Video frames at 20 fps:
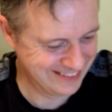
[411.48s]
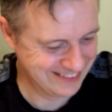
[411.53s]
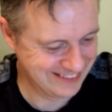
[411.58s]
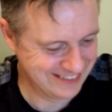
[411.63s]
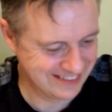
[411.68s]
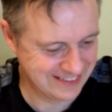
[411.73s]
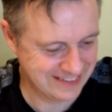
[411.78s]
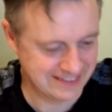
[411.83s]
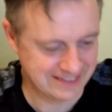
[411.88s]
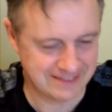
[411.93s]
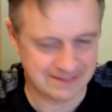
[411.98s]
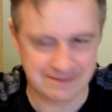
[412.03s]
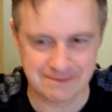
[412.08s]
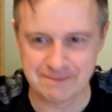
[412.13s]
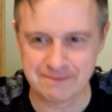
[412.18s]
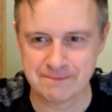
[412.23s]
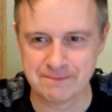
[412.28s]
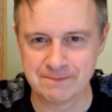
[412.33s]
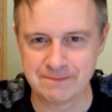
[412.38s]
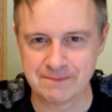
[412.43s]

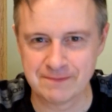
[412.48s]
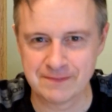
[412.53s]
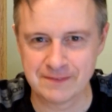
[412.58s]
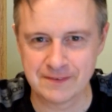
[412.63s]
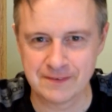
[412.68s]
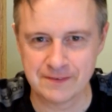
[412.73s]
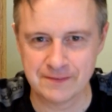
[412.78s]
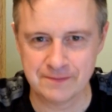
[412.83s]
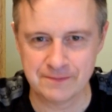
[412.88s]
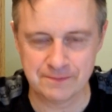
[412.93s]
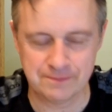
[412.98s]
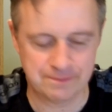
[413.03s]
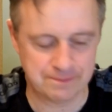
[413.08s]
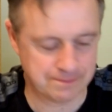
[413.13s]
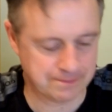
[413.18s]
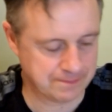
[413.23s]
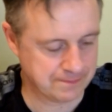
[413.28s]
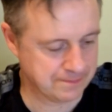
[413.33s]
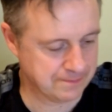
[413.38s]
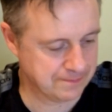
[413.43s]

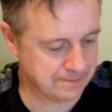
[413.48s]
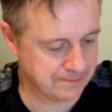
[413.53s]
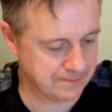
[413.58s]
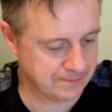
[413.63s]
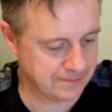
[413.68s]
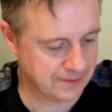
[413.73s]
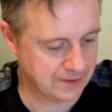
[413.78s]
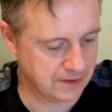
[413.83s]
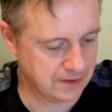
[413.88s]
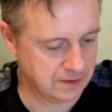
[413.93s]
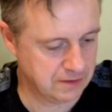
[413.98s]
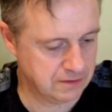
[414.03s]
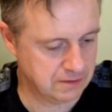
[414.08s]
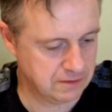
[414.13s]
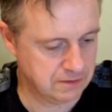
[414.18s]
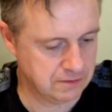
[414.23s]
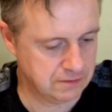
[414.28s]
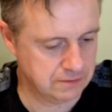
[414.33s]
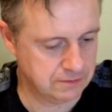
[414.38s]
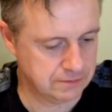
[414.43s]

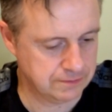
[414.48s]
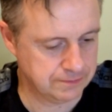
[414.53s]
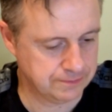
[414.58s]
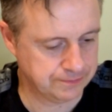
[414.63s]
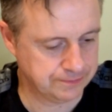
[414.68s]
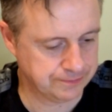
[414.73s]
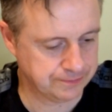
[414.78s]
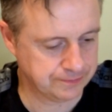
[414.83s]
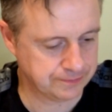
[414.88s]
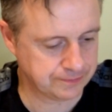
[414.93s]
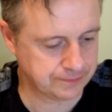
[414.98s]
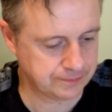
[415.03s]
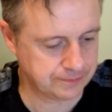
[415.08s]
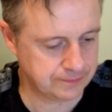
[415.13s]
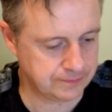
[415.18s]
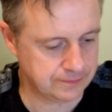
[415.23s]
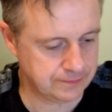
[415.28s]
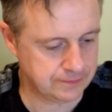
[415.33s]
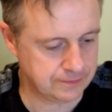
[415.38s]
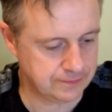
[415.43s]

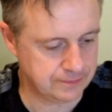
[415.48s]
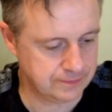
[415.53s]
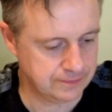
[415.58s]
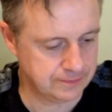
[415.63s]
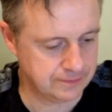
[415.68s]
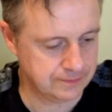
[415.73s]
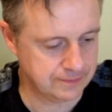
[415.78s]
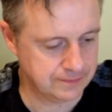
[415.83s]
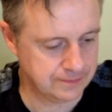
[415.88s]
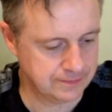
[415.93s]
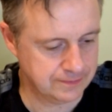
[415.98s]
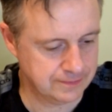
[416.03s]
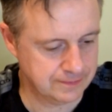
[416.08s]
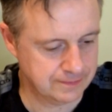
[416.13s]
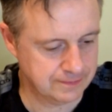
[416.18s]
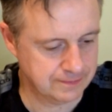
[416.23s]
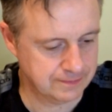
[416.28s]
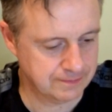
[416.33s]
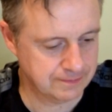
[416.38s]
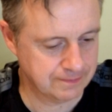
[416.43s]

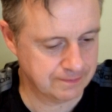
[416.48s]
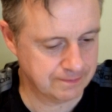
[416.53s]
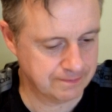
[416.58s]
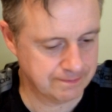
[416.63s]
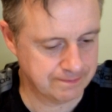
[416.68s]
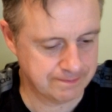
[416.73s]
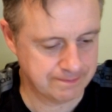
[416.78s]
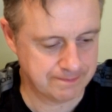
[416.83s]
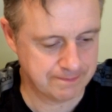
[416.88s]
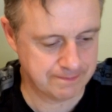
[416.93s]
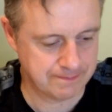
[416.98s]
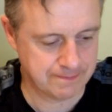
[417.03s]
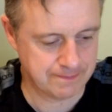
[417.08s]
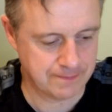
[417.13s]
(silent)